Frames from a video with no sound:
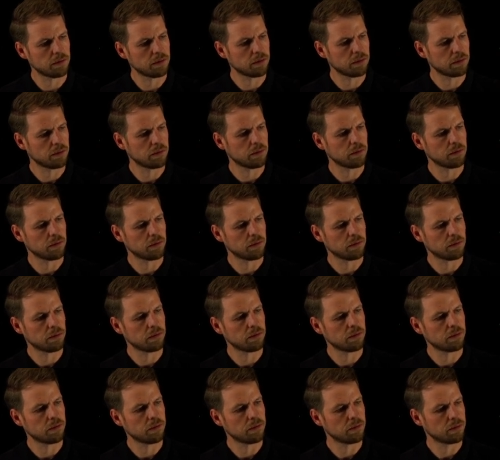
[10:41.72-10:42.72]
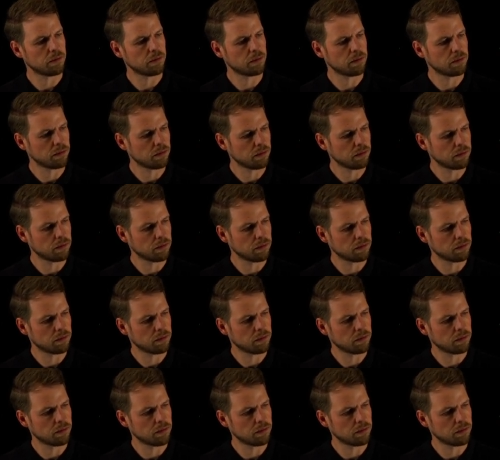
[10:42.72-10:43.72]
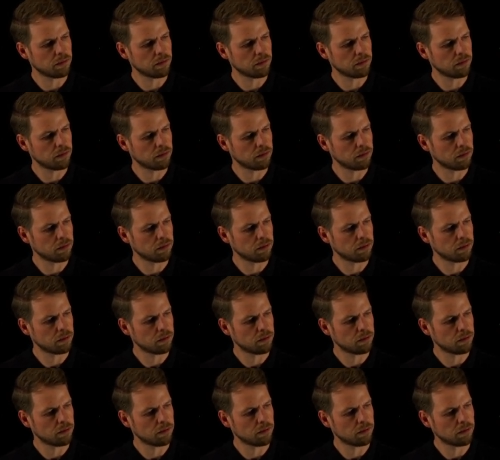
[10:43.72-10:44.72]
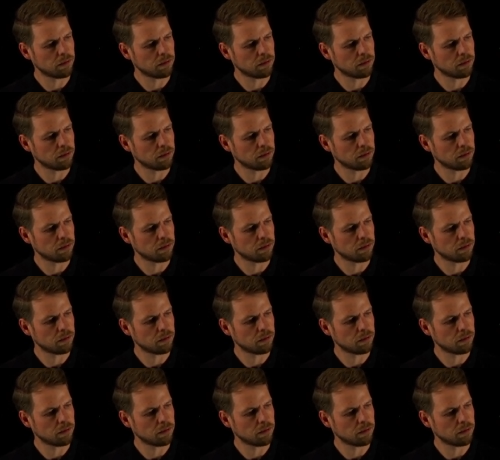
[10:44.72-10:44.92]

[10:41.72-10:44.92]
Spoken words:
Nobody speaks.